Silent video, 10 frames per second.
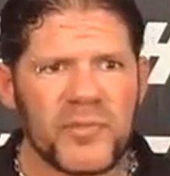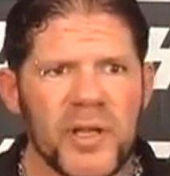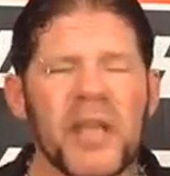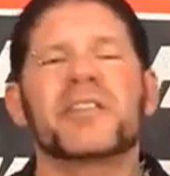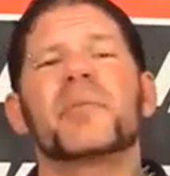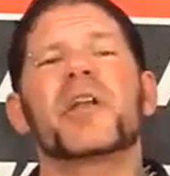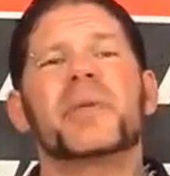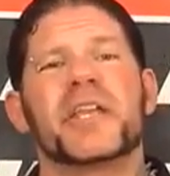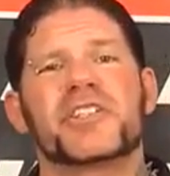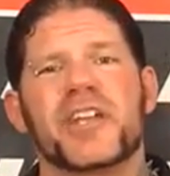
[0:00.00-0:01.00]
and
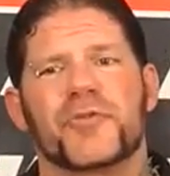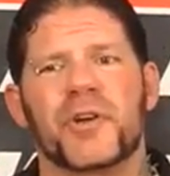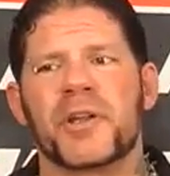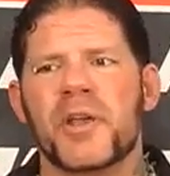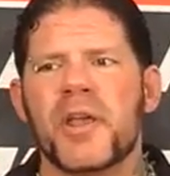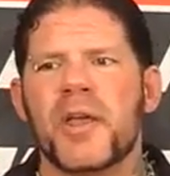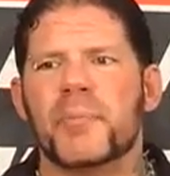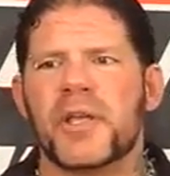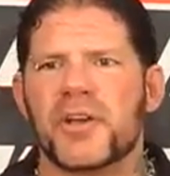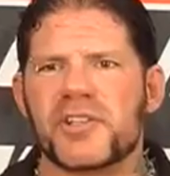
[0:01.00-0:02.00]
WWE's different,
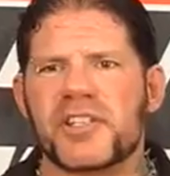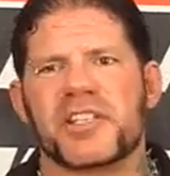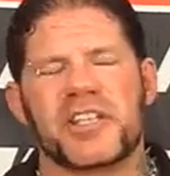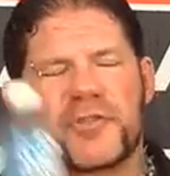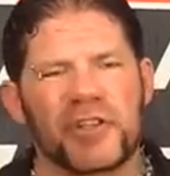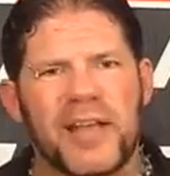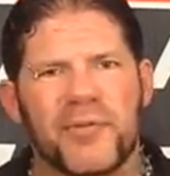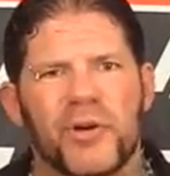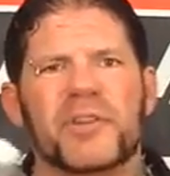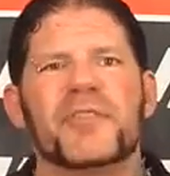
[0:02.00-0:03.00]
because it's a different
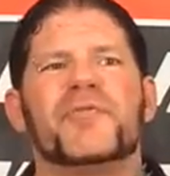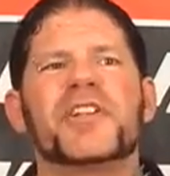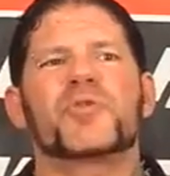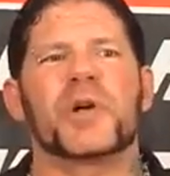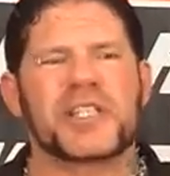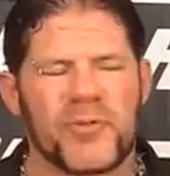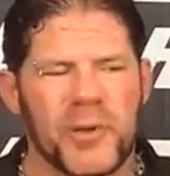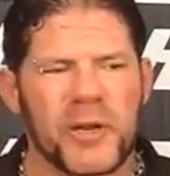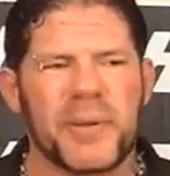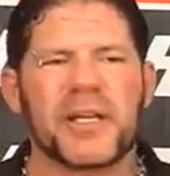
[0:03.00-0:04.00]
level, and Vince wants everybody
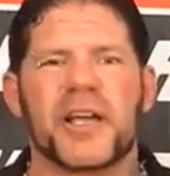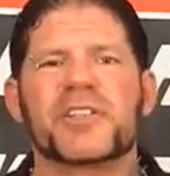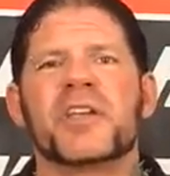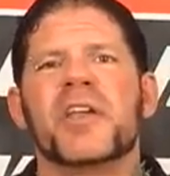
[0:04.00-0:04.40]
to be nice,